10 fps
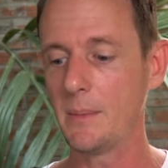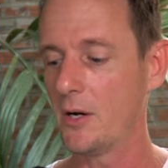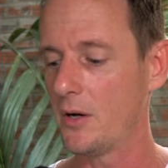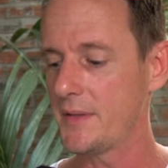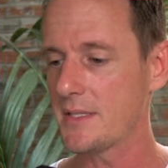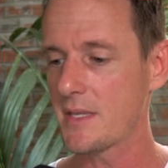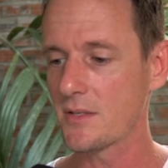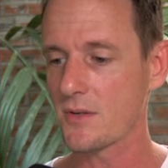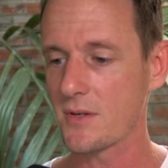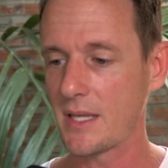I mean, all these
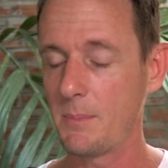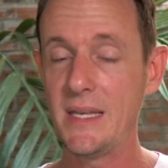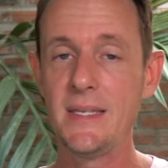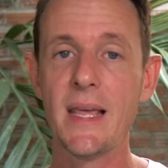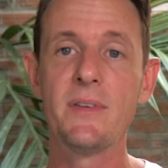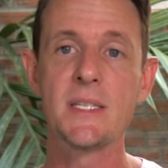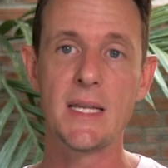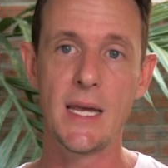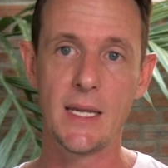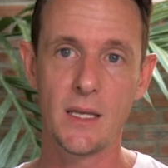things can be
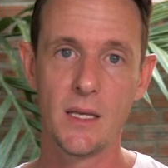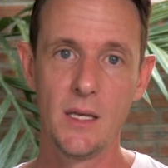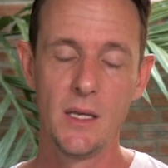devastating